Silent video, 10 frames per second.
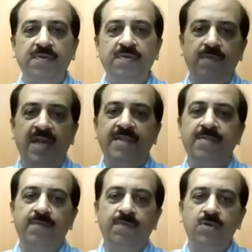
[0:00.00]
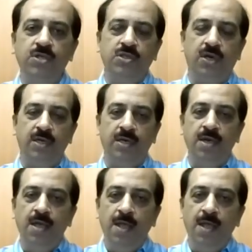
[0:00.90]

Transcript: we are very focused on